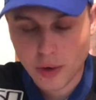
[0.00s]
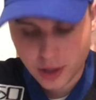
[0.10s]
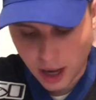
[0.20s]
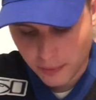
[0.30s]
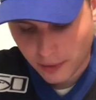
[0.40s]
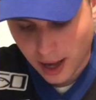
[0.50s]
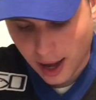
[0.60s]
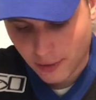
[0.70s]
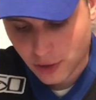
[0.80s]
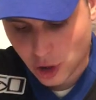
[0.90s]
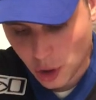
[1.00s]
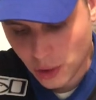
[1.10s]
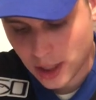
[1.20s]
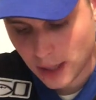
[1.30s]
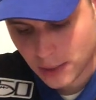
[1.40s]
in the top 5,
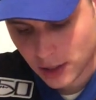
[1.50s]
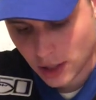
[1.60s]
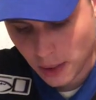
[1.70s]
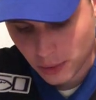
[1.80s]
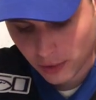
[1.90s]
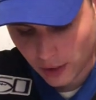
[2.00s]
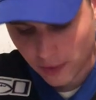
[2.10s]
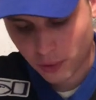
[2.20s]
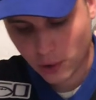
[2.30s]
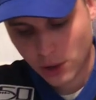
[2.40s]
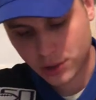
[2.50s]
2 teams in the top 25 overall,